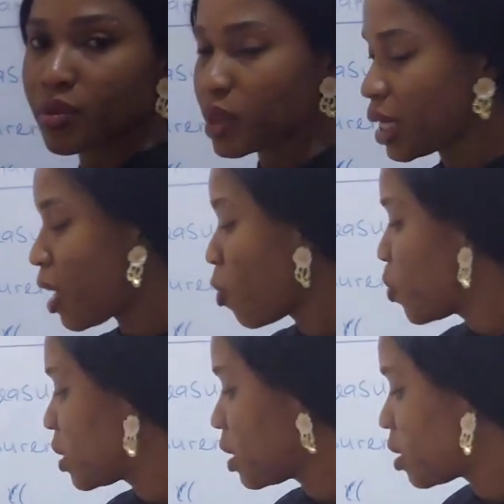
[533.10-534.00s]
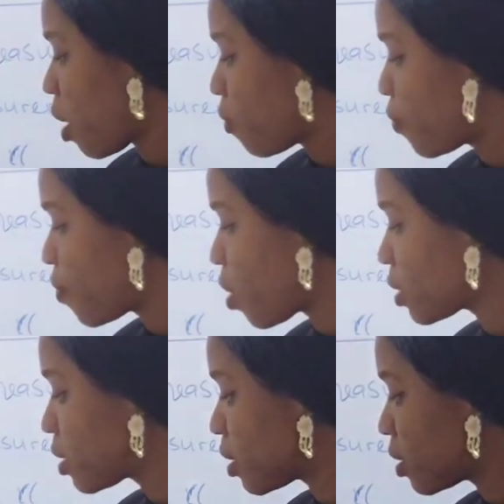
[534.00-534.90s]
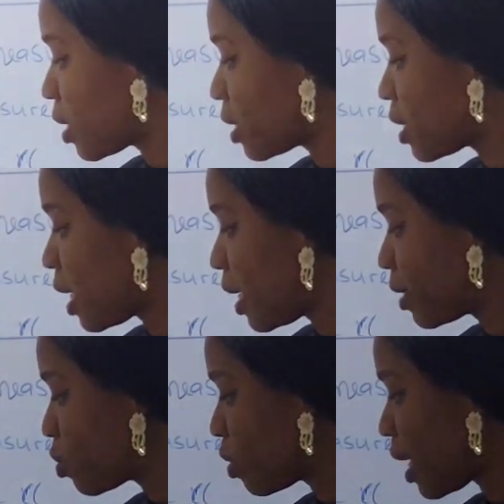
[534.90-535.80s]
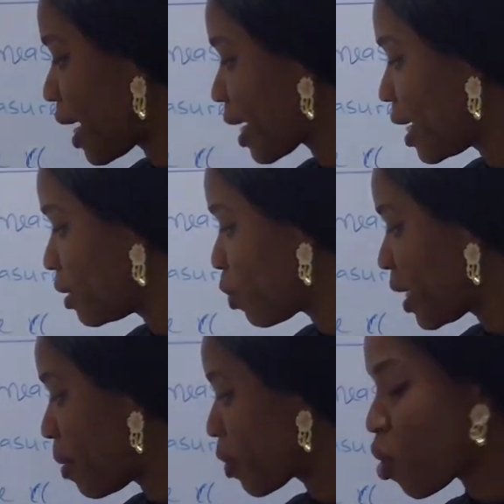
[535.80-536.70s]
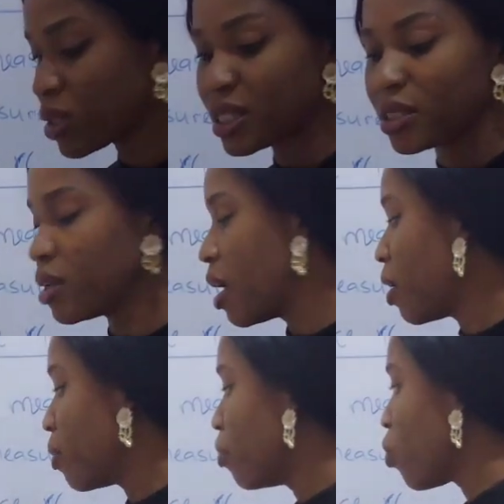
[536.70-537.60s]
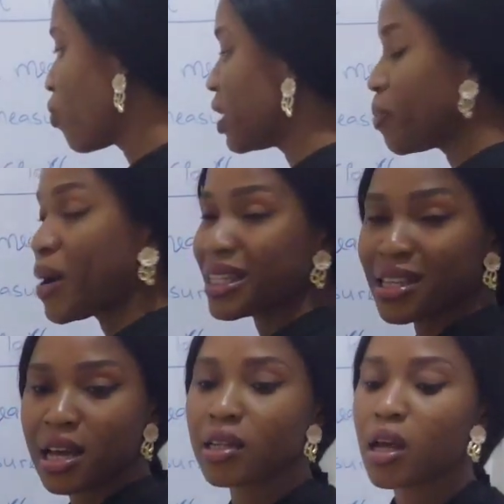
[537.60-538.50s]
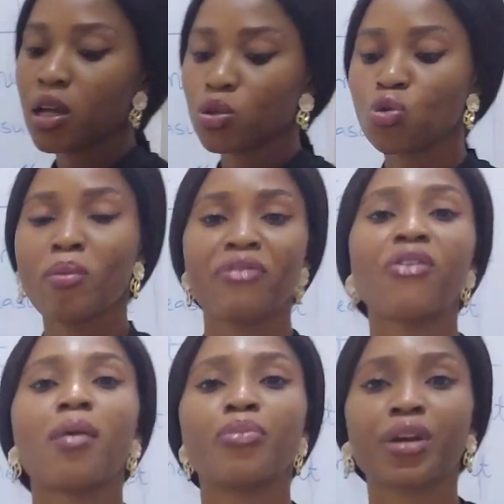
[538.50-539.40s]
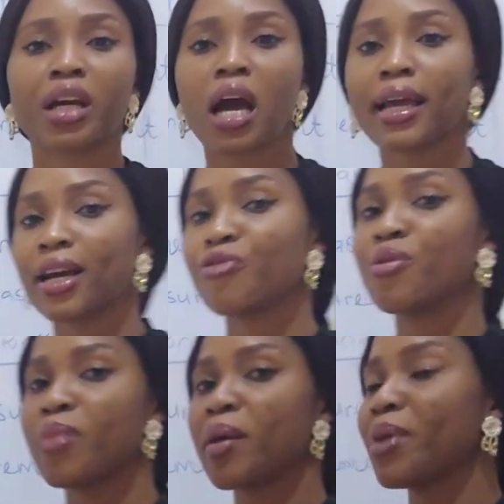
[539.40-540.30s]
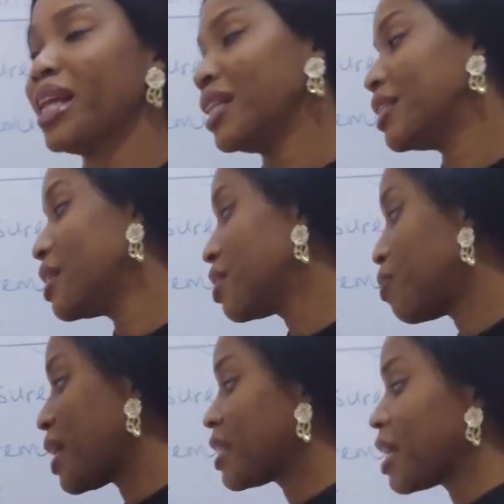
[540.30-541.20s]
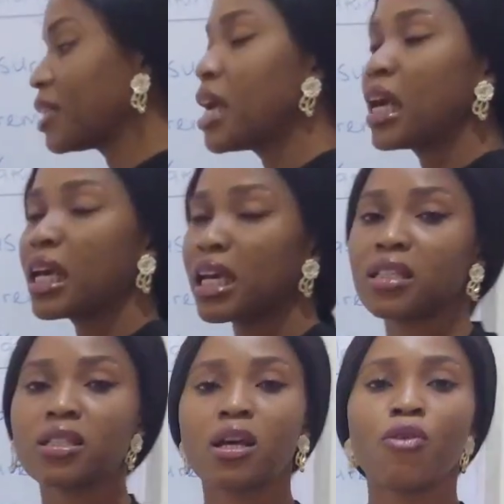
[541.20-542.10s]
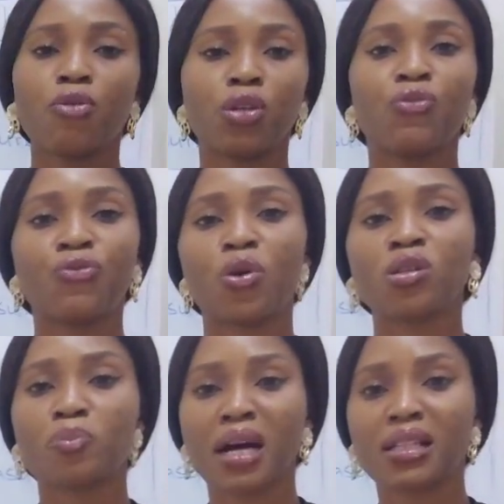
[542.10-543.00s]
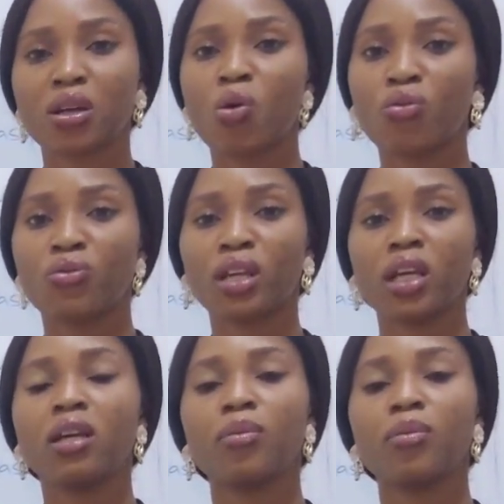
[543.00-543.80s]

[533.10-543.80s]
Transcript: And I'll put it front center line so that I can, when I'm cutting, moving the pattern to my fabric, I can remember that this pattern is for the front part of the